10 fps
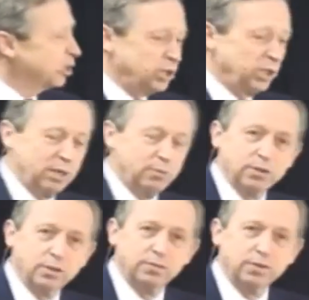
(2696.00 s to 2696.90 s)
pregnancy,
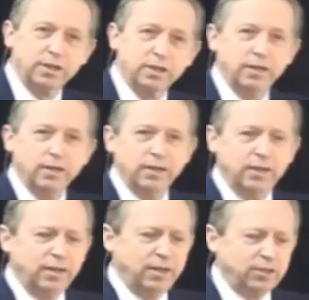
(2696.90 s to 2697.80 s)
labor, and delivery.
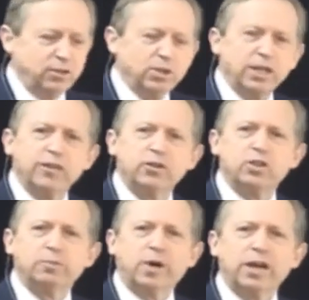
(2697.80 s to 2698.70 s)
Turns out
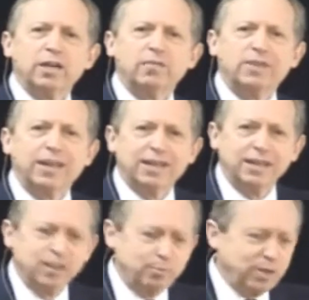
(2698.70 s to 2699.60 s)
there's a body of
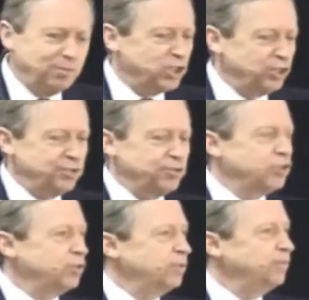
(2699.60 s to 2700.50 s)
data in the published
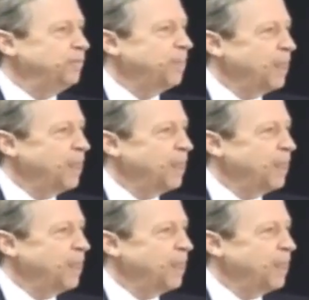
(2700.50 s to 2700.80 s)
literature